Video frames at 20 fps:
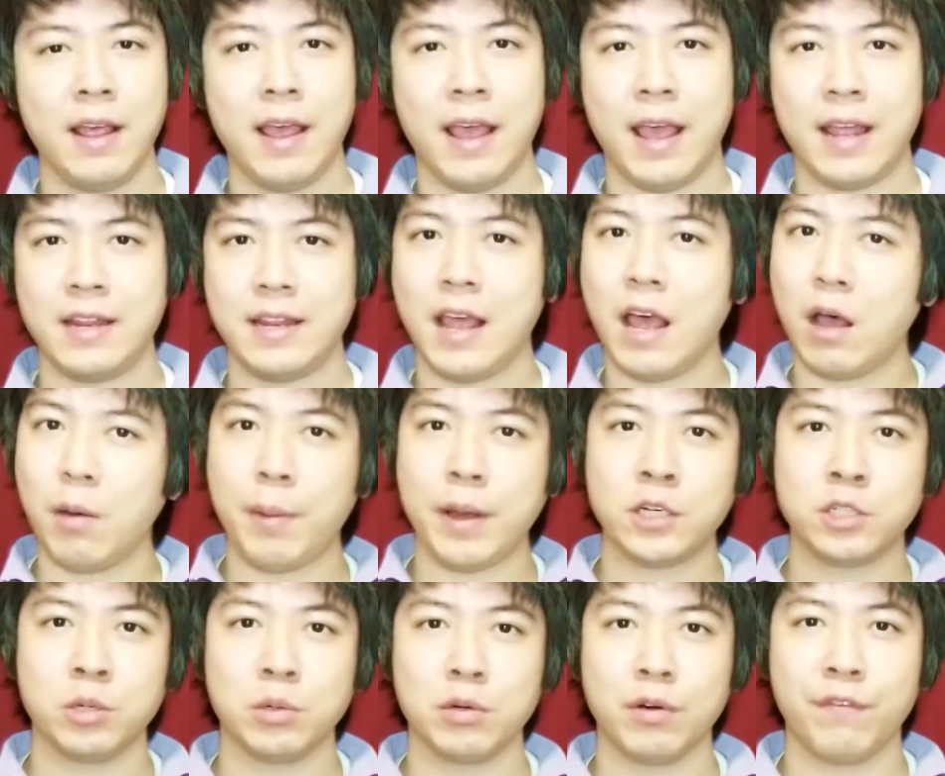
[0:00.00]
and now my
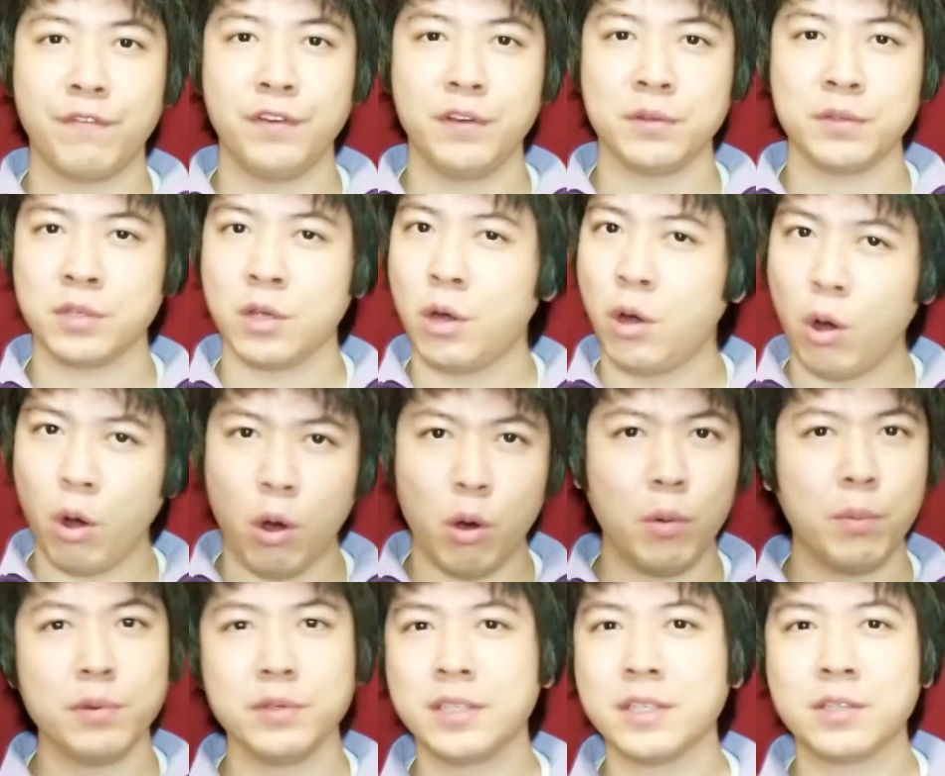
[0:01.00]
shoulder feels
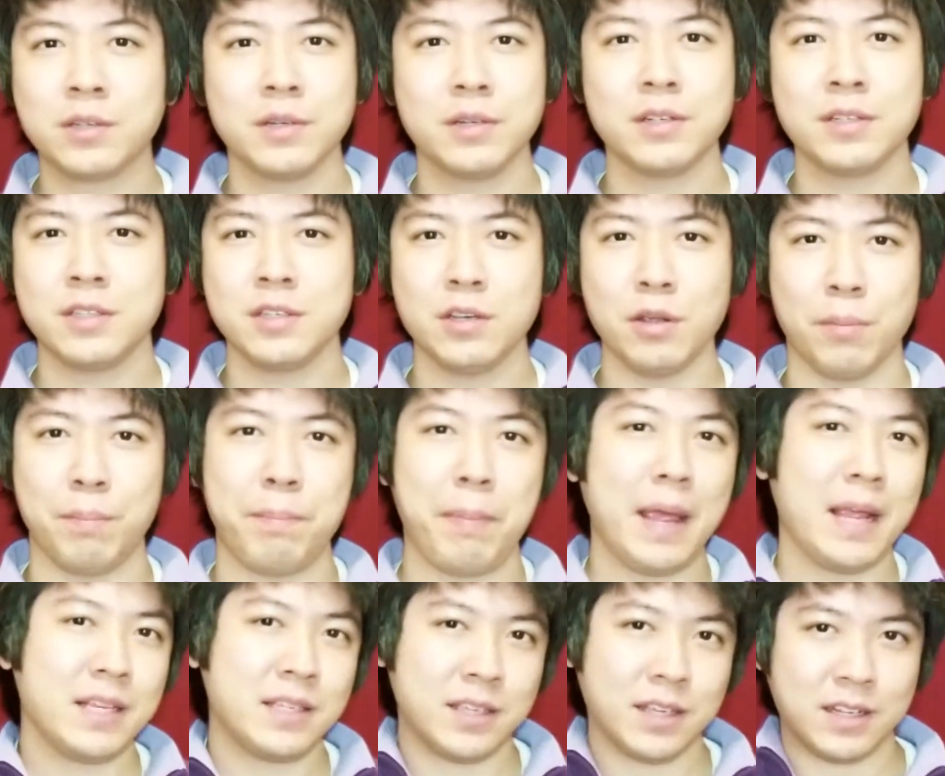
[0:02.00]
almost as good as new,
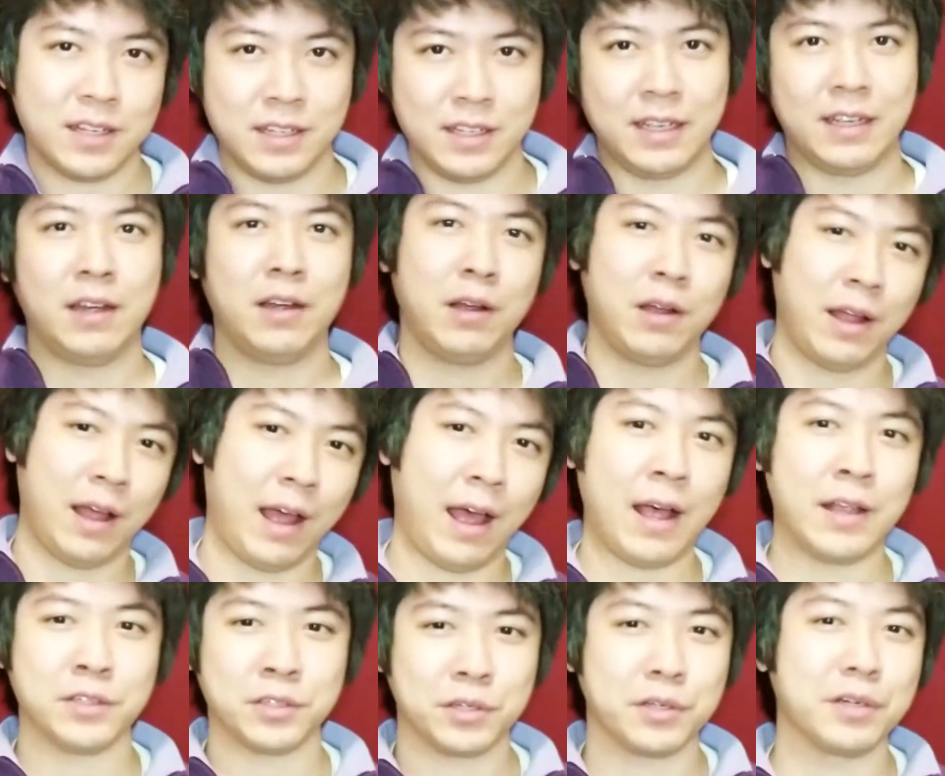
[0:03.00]
basically
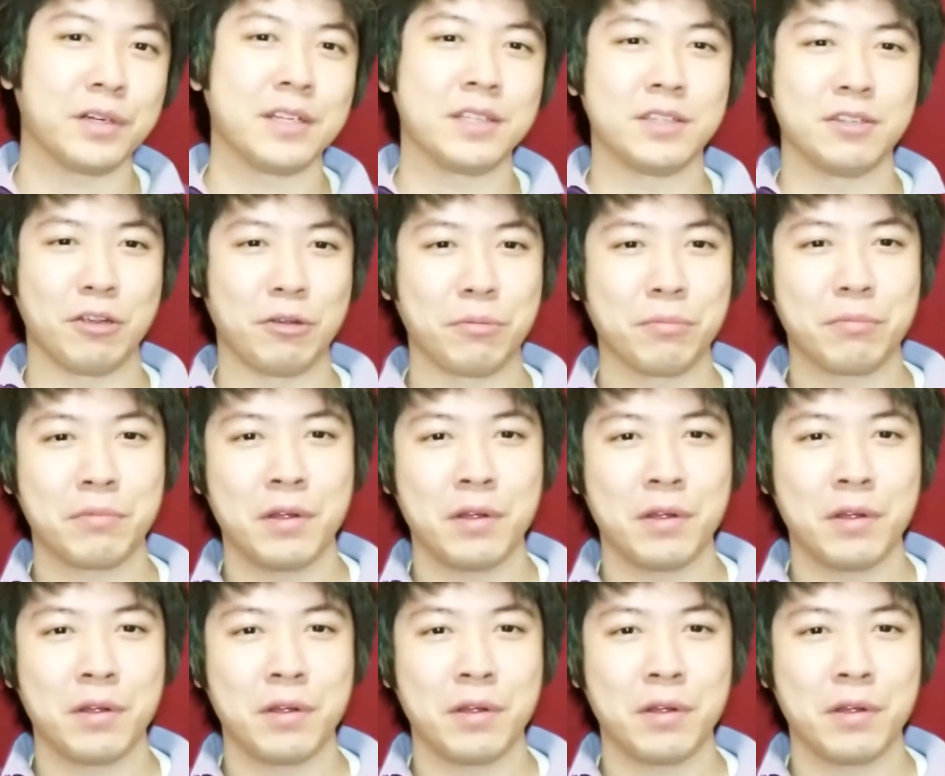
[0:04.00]
as good as new.